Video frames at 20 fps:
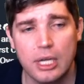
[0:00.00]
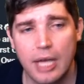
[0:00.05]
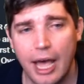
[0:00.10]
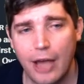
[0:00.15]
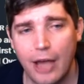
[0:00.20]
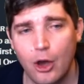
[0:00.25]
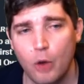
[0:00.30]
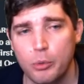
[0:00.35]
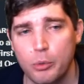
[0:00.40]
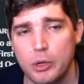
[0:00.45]

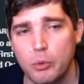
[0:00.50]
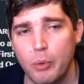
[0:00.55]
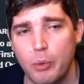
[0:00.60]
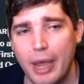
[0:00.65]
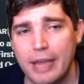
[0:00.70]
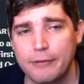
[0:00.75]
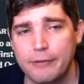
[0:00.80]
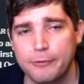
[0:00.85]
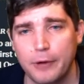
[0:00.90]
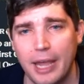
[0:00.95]
I hope we
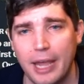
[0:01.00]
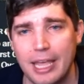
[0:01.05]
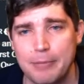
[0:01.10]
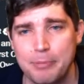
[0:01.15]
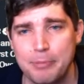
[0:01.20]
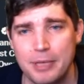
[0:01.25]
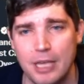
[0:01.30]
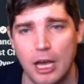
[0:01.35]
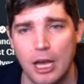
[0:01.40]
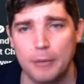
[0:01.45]
wait for
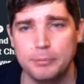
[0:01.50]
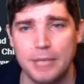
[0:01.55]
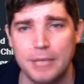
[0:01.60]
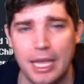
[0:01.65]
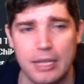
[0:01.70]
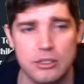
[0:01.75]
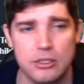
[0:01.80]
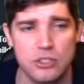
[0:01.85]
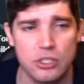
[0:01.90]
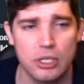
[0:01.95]
AP
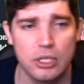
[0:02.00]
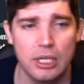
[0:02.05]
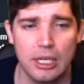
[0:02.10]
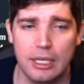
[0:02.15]
updates.